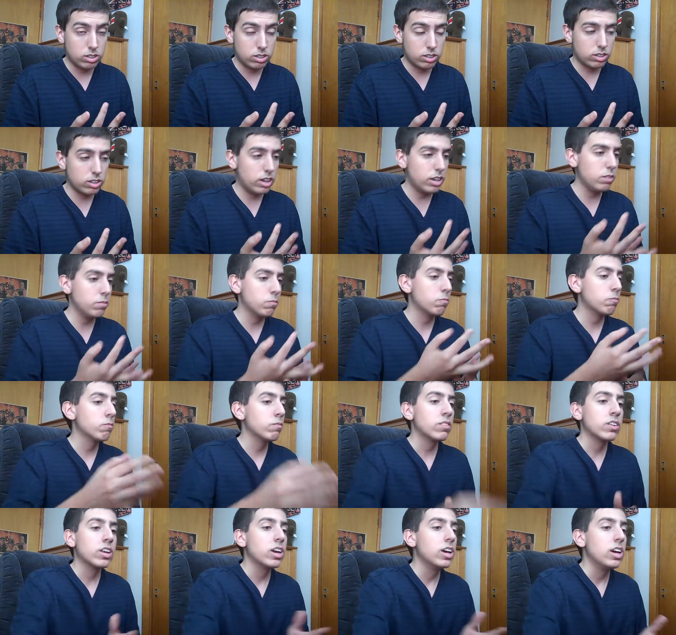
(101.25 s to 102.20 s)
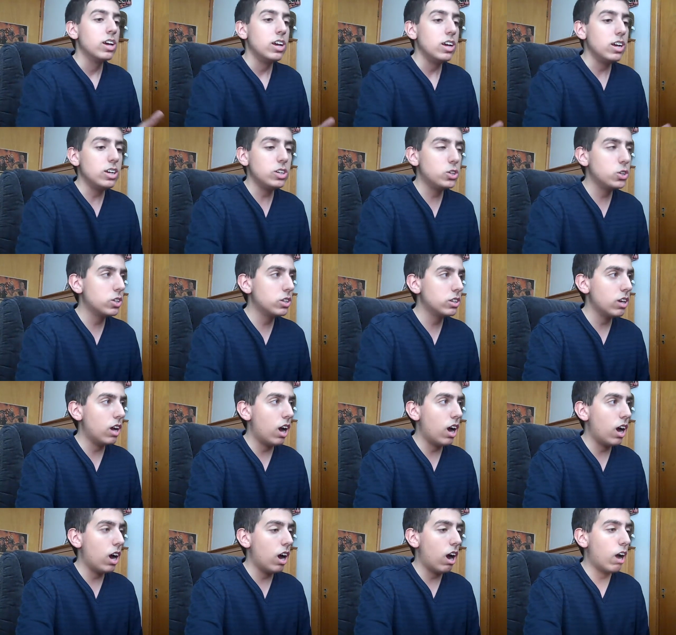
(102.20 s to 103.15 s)
Okay, it's just
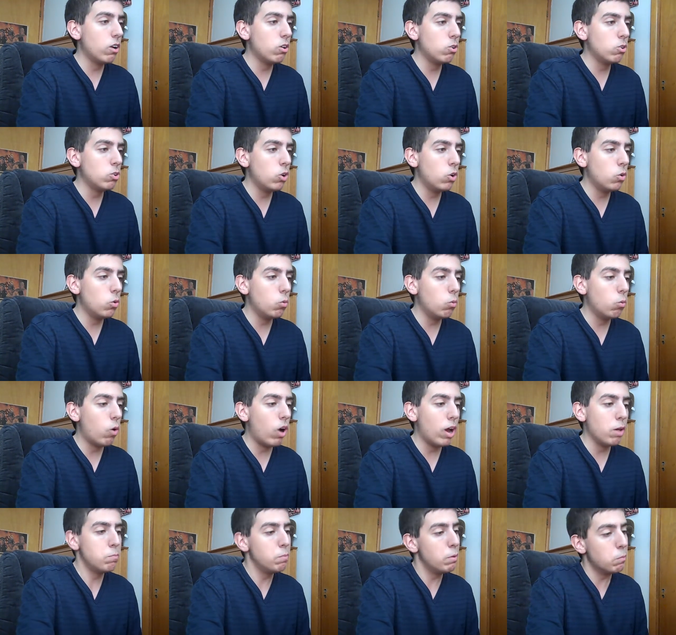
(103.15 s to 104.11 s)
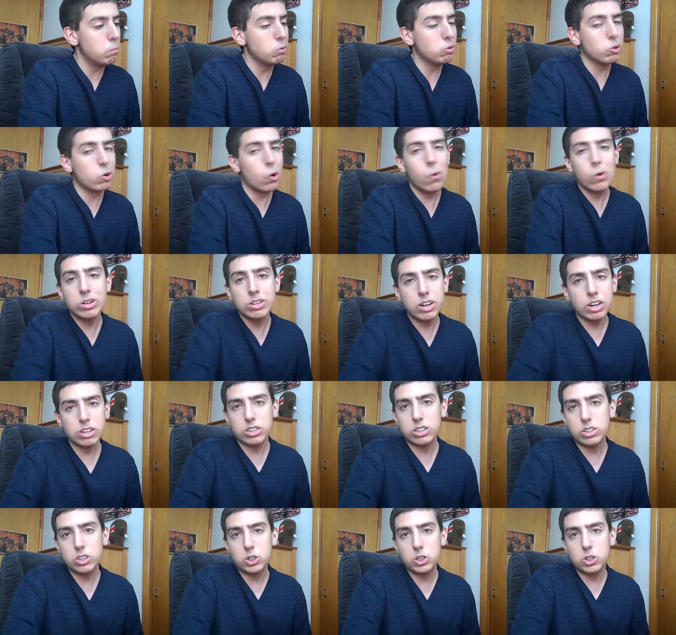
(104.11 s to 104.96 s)
I don't know why people are going nuts.